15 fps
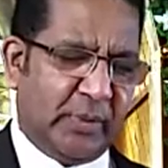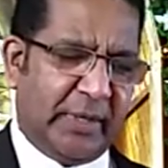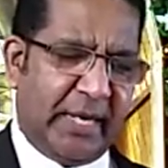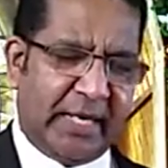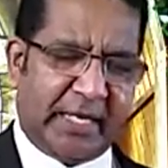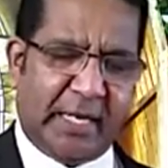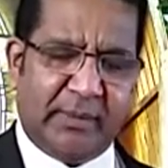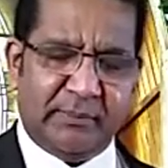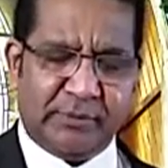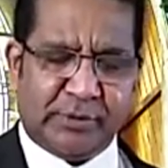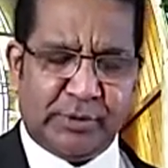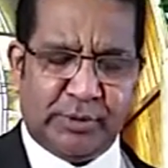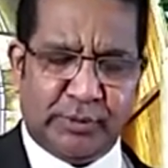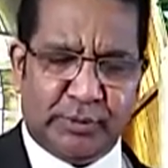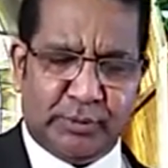when I come
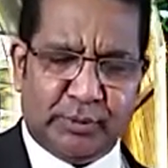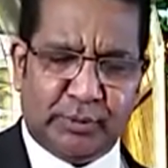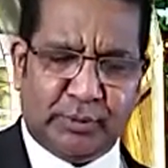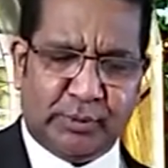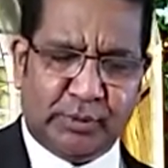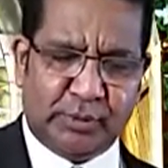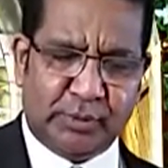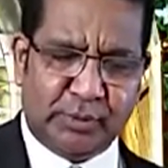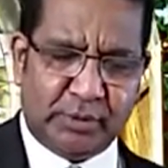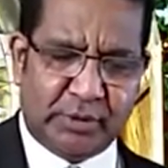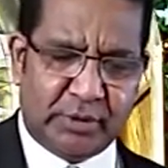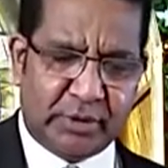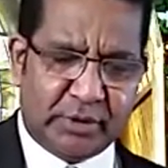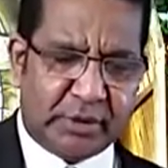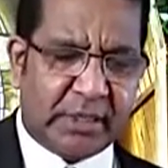to
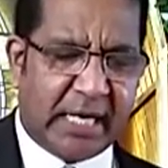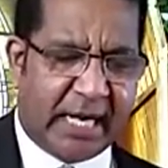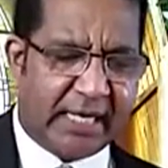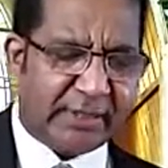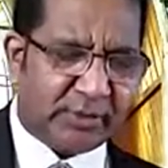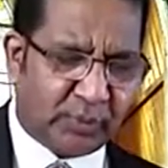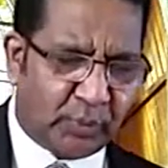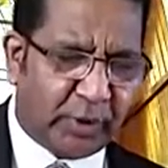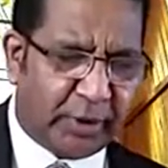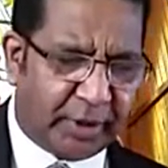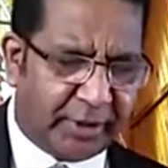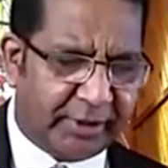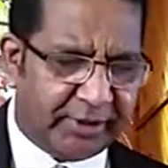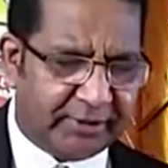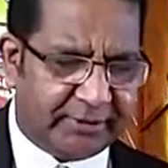God's
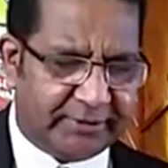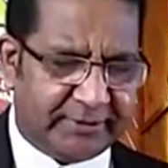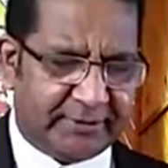word,